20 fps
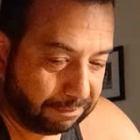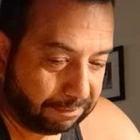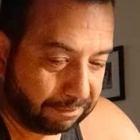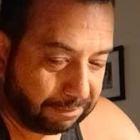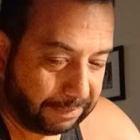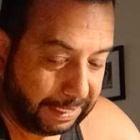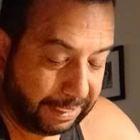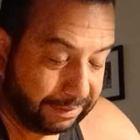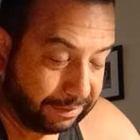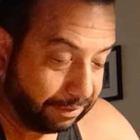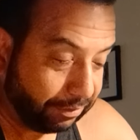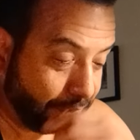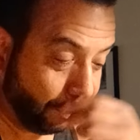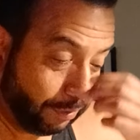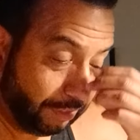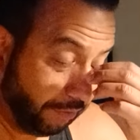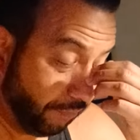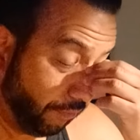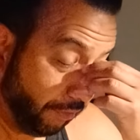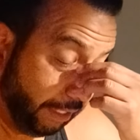Yeah, he's a totally
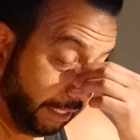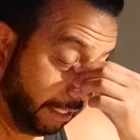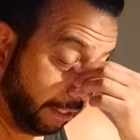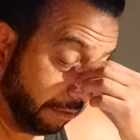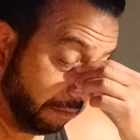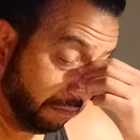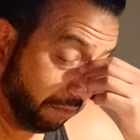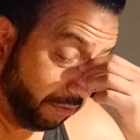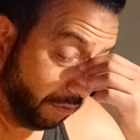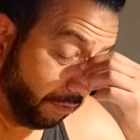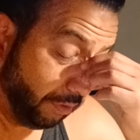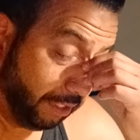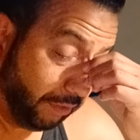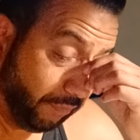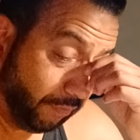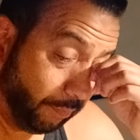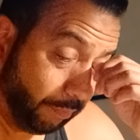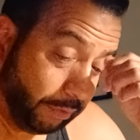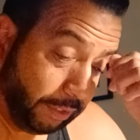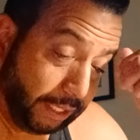different kid, totally
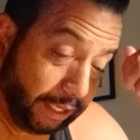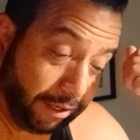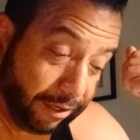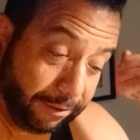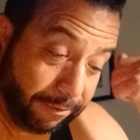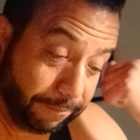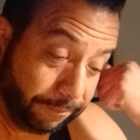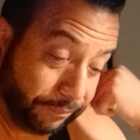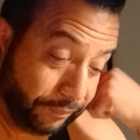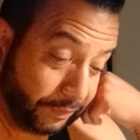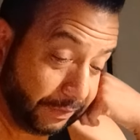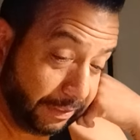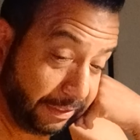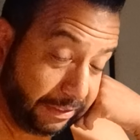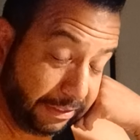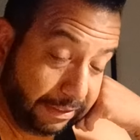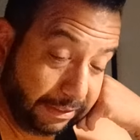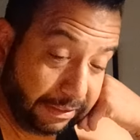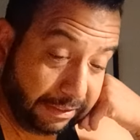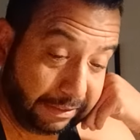different player.
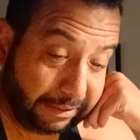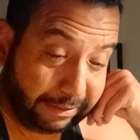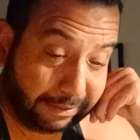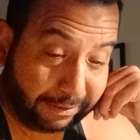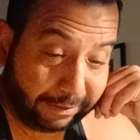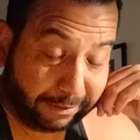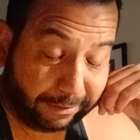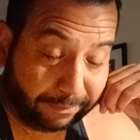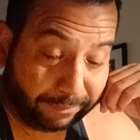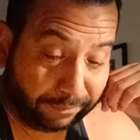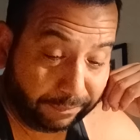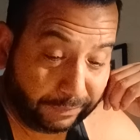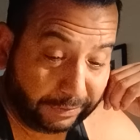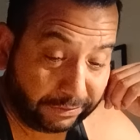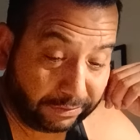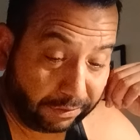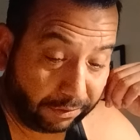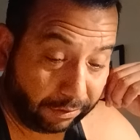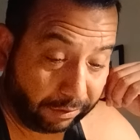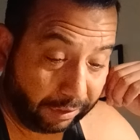He's
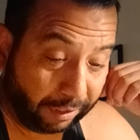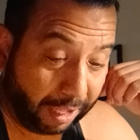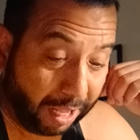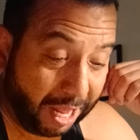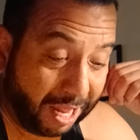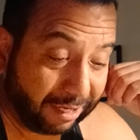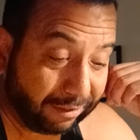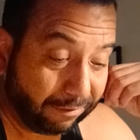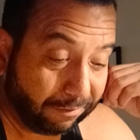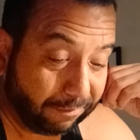learned a lot.